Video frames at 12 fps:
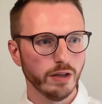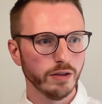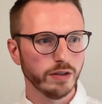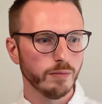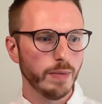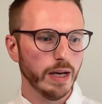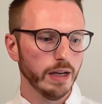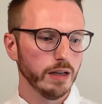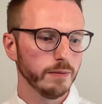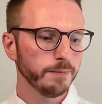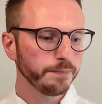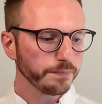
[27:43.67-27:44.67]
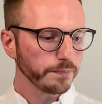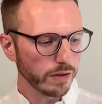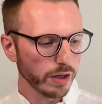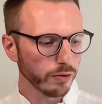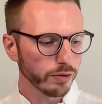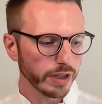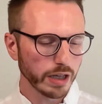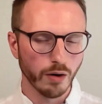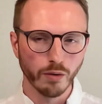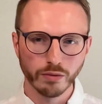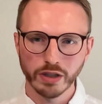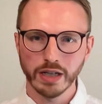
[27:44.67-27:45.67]
They know the domain. They already get
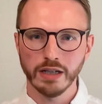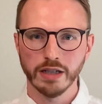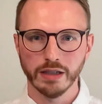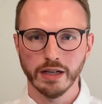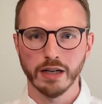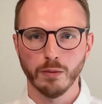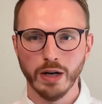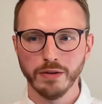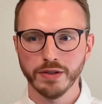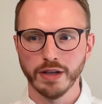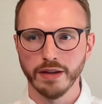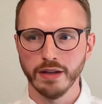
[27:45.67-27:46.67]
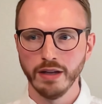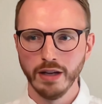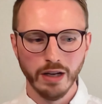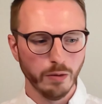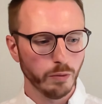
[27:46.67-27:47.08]
on kind of well together.